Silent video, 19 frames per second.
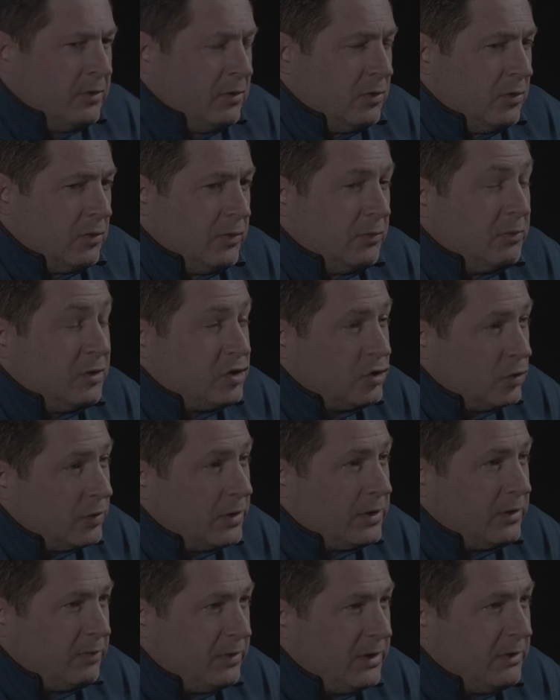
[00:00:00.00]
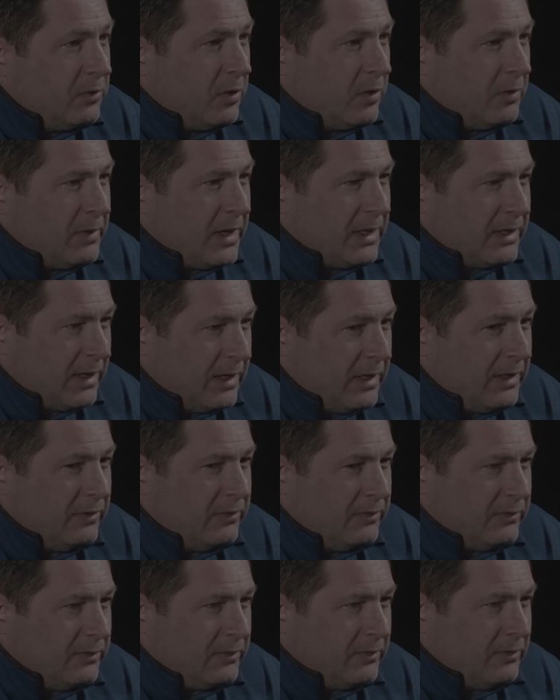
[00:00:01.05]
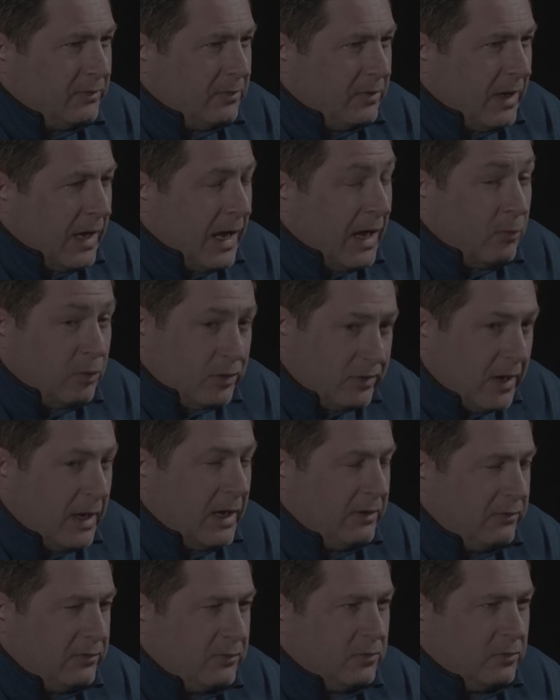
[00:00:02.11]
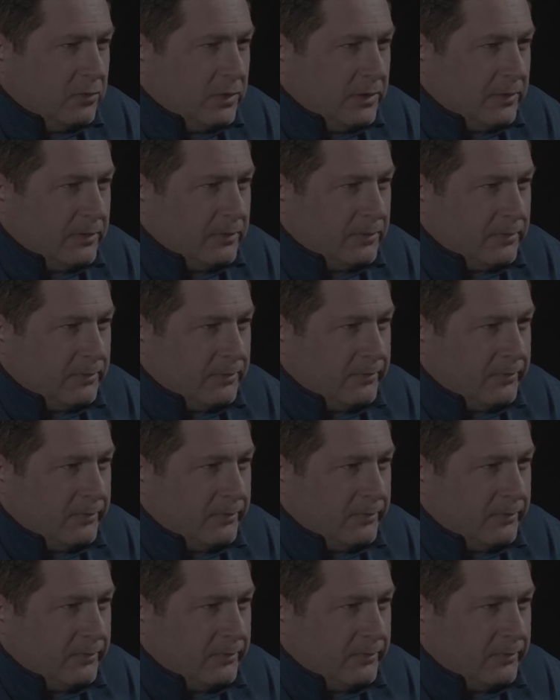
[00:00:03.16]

you know, the majority of the people on my case, I went to high school with.